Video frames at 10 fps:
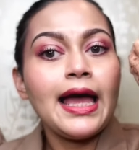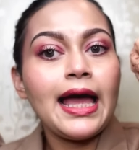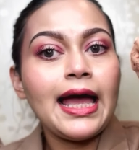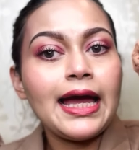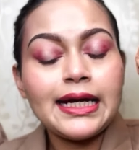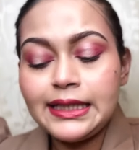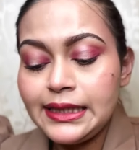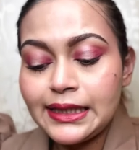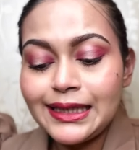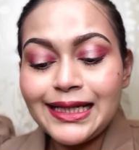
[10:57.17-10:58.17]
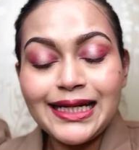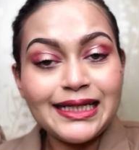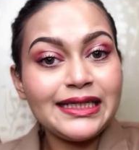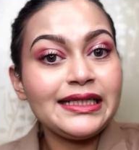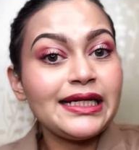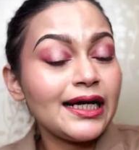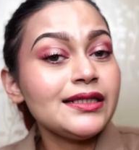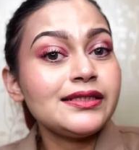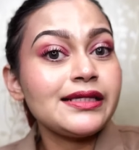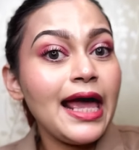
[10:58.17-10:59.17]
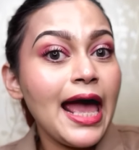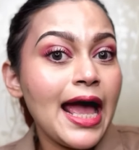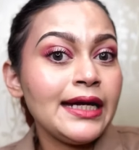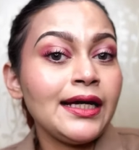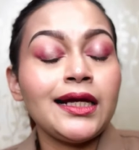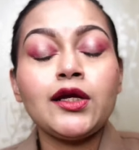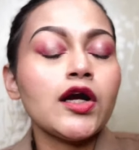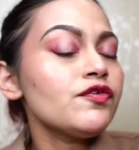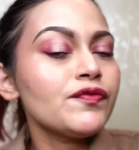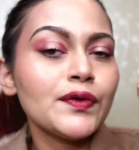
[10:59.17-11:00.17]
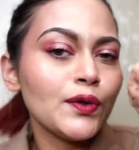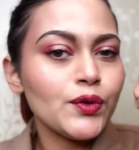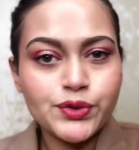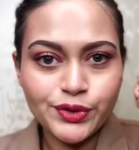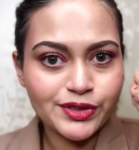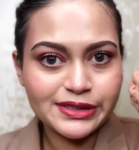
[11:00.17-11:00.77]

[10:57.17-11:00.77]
and it does add a lot of glow to your